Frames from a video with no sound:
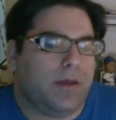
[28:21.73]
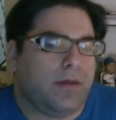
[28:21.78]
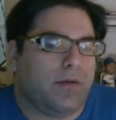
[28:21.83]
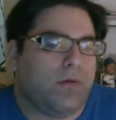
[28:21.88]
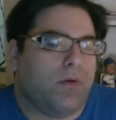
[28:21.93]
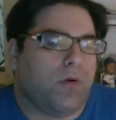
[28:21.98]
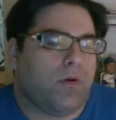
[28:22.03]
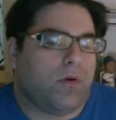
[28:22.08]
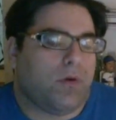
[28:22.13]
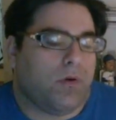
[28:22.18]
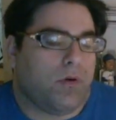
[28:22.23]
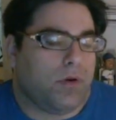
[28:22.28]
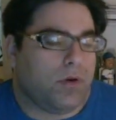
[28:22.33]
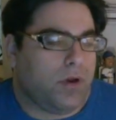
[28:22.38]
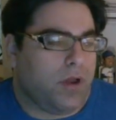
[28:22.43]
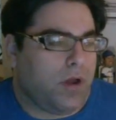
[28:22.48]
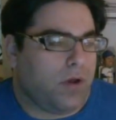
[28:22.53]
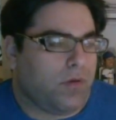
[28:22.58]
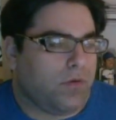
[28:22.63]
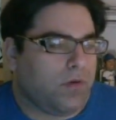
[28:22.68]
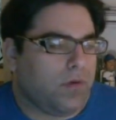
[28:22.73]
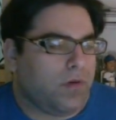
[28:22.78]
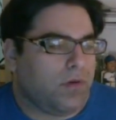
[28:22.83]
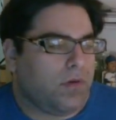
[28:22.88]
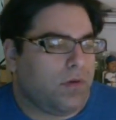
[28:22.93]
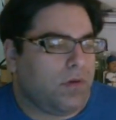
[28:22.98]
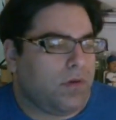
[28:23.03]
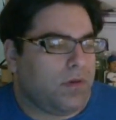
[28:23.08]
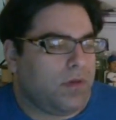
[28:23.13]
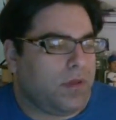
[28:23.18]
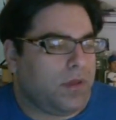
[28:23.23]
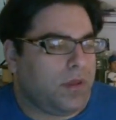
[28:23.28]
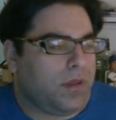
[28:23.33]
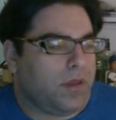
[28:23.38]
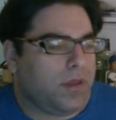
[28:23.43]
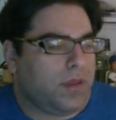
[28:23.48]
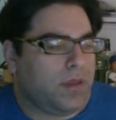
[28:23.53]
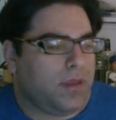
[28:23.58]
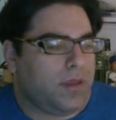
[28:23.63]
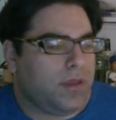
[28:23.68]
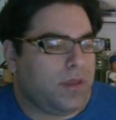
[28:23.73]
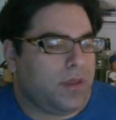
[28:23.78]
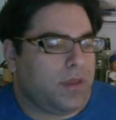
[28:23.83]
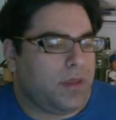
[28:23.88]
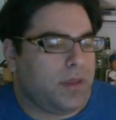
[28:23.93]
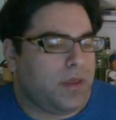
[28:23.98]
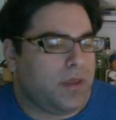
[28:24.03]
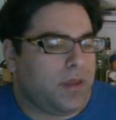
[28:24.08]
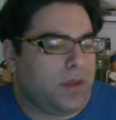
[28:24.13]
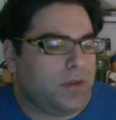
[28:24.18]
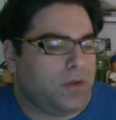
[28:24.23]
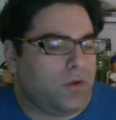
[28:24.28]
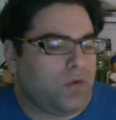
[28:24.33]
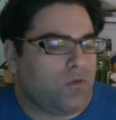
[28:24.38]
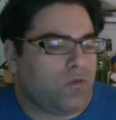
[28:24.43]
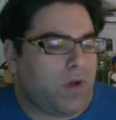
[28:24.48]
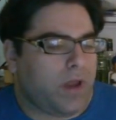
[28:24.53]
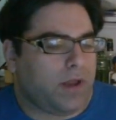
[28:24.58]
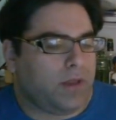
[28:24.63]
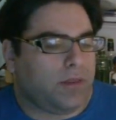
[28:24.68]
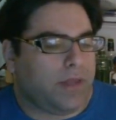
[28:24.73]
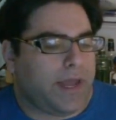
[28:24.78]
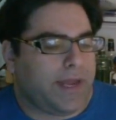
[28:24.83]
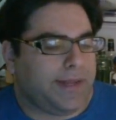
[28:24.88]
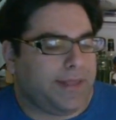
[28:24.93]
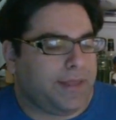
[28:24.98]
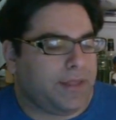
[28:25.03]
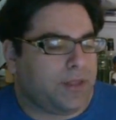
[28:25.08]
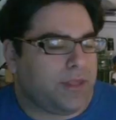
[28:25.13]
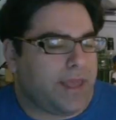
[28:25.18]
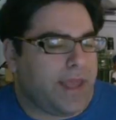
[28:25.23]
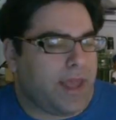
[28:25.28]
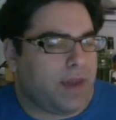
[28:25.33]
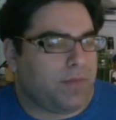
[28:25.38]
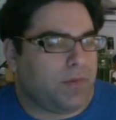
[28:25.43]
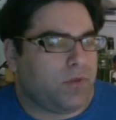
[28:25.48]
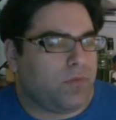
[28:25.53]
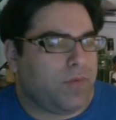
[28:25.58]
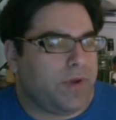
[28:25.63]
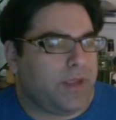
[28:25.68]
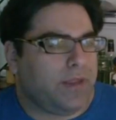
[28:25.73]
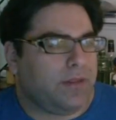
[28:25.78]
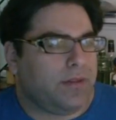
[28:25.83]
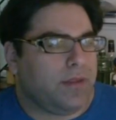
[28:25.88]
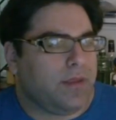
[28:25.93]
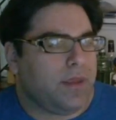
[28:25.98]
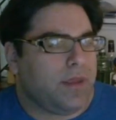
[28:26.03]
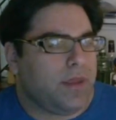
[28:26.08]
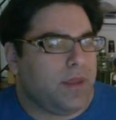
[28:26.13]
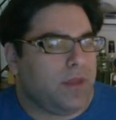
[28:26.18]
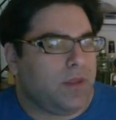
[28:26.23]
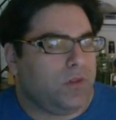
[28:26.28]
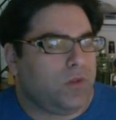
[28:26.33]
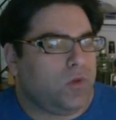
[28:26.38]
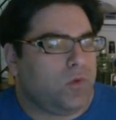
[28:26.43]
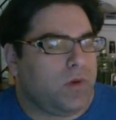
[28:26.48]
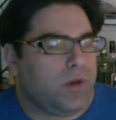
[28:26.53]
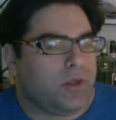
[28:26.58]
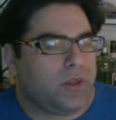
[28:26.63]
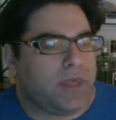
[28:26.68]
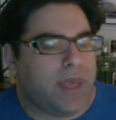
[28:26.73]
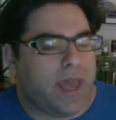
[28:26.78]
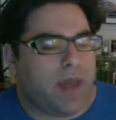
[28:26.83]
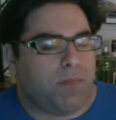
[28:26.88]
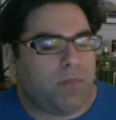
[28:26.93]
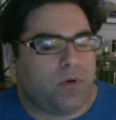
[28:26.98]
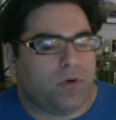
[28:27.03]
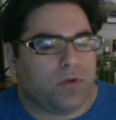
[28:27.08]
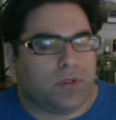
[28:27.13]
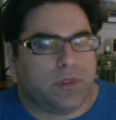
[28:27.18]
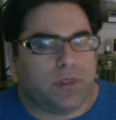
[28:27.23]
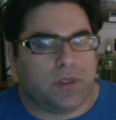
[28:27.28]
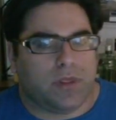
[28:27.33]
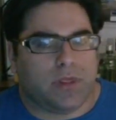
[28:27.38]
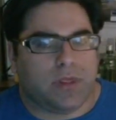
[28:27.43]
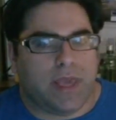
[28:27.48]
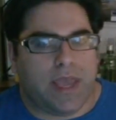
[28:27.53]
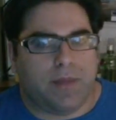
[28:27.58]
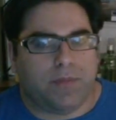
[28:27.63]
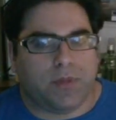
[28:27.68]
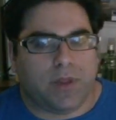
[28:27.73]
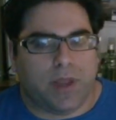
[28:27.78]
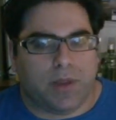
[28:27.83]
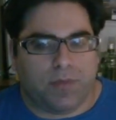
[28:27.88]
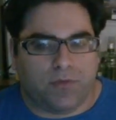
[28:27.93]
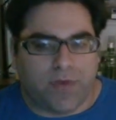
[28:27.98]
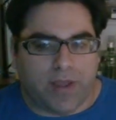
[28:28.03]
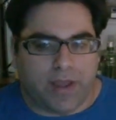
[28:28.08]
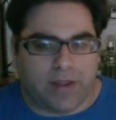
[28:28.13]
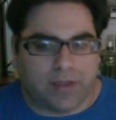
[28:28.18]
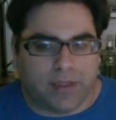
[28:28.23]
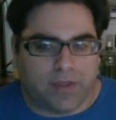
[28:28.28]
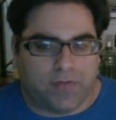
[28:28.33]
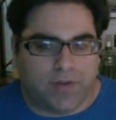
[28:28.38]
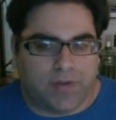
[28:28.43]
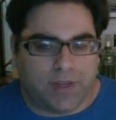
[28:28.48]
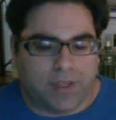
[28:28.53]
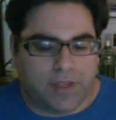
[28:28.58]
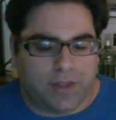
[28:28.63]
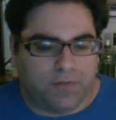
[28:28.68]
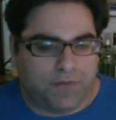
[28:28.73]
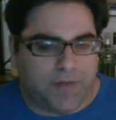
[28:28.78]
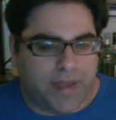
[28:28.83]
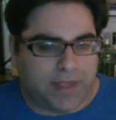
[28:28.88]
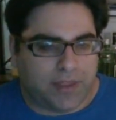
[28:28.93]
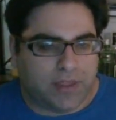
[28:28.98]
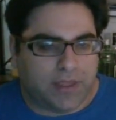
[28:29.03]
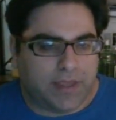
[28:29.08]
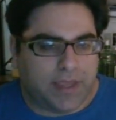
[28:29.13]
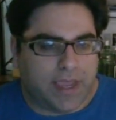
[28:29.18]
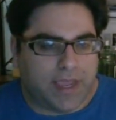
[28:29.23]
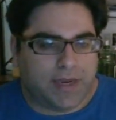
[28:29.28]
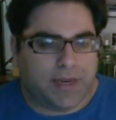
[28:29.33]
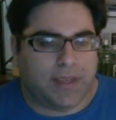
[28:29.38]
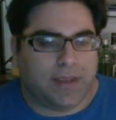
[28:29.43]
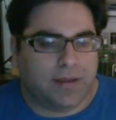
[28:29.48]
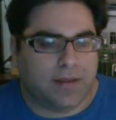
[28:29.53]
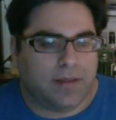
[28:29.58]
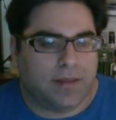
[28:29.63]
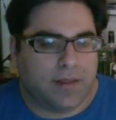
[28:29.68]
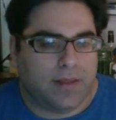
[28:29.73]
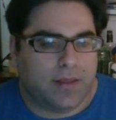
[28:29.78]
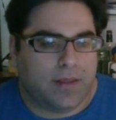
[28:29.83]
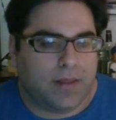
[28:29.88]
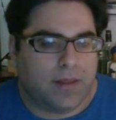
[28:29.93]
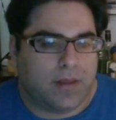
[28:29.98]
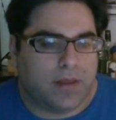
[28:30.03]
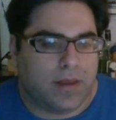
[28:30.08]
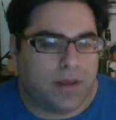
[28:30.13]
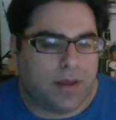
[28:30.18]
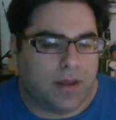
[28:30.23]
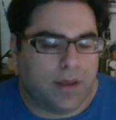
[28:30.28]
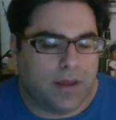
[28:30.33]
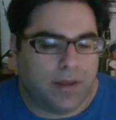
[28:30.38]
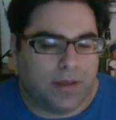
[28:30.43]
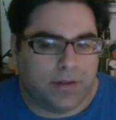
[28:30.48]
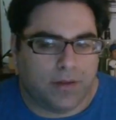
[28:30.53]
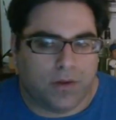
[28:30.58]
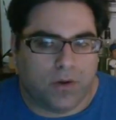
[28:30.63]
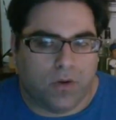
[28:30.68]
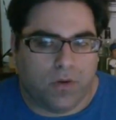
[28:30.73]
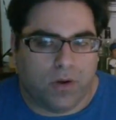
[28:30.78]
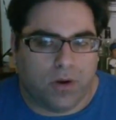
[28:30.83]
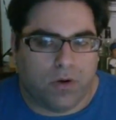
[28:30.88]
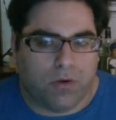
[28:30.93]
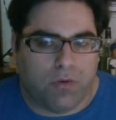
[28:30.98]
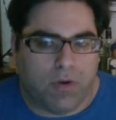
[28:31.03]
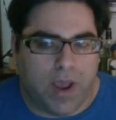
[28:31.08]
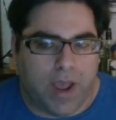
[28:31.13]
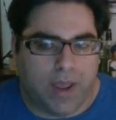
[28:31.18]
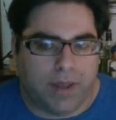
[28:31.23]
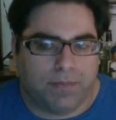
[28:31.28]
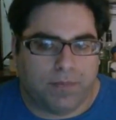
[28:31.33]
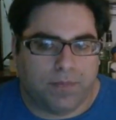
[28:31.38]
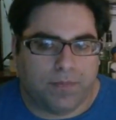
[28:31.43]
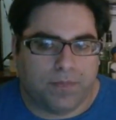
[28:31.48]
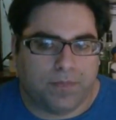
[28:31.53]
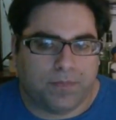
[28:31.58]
Or no. You're drawing a line in the sand between two examples of the same type of activity, investigating, a crime.